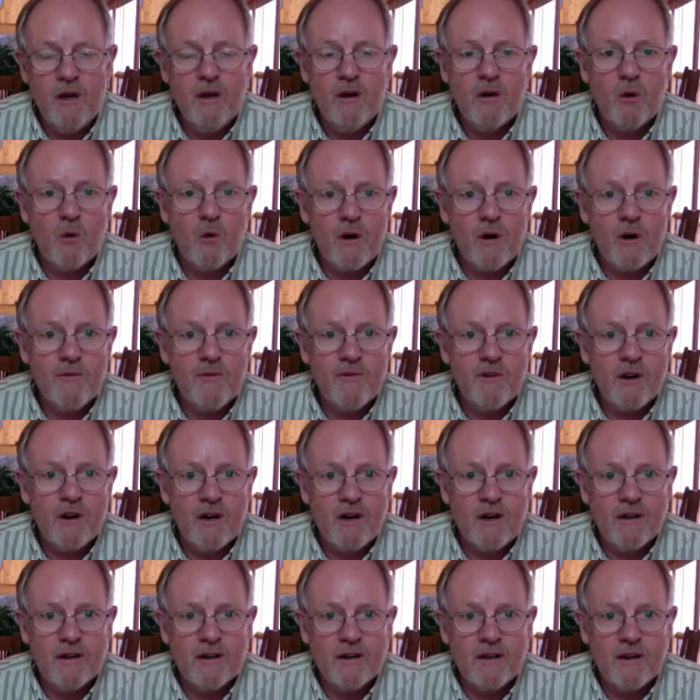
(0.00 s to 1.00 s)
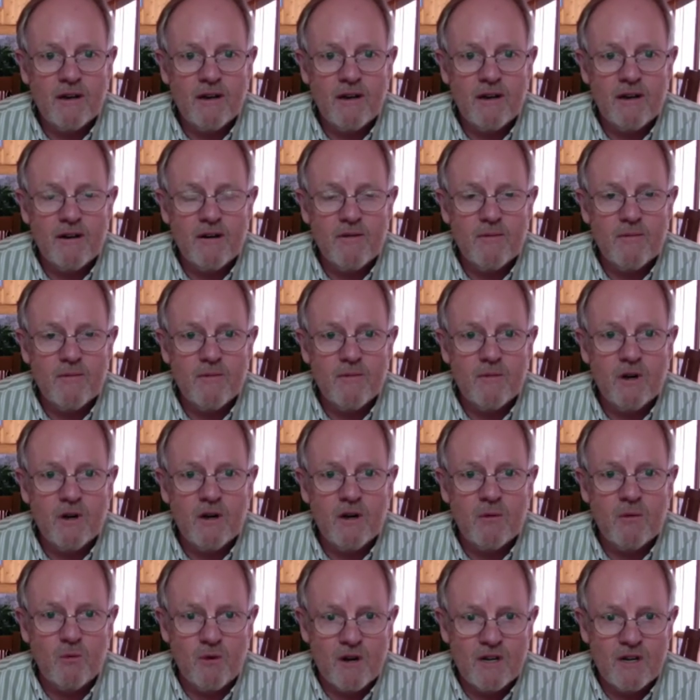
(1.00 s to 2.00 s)
or even on
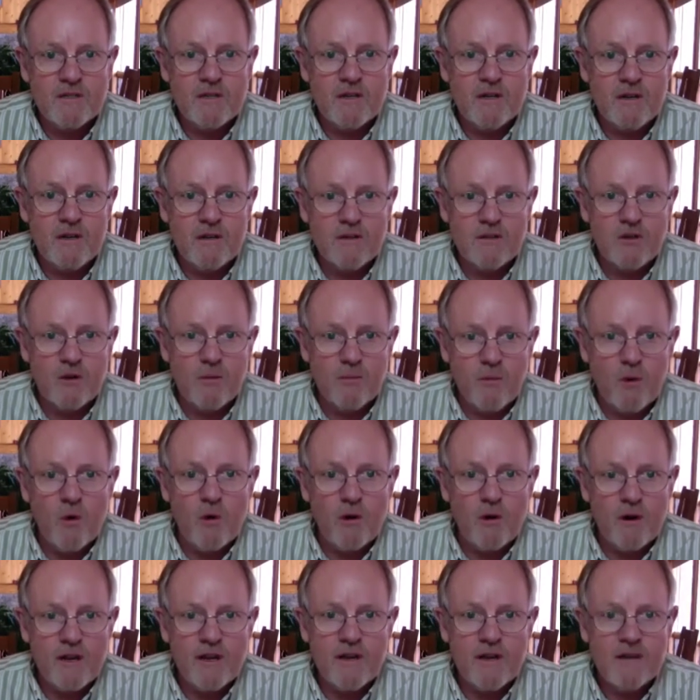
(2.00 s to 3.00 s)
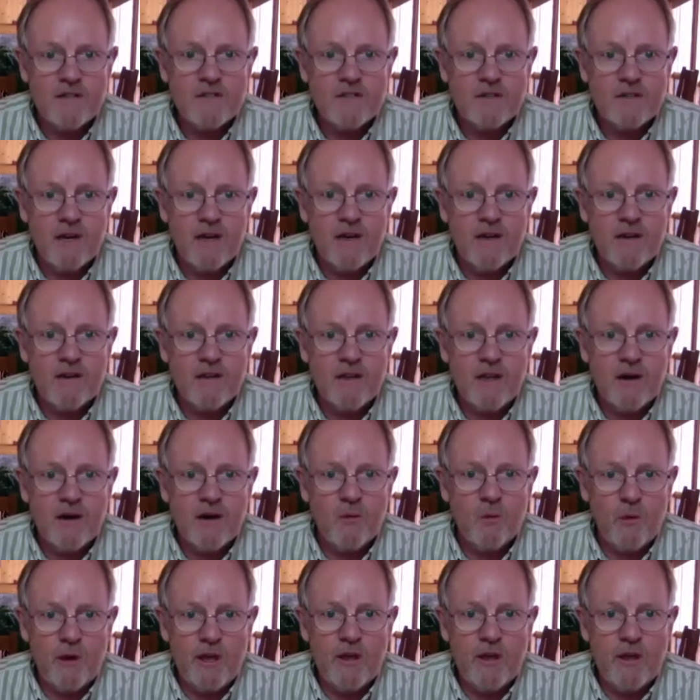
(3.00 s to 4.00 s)
a residential mortgage that
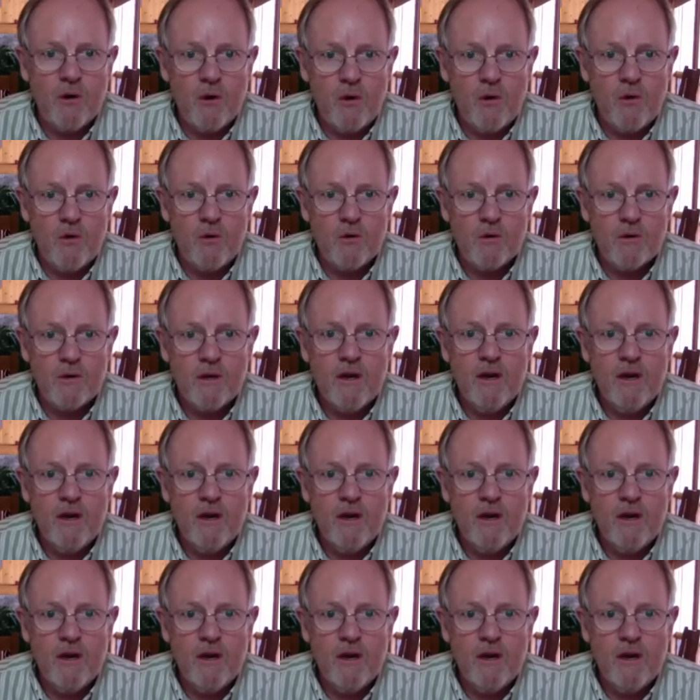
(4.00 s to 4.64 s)
we hold,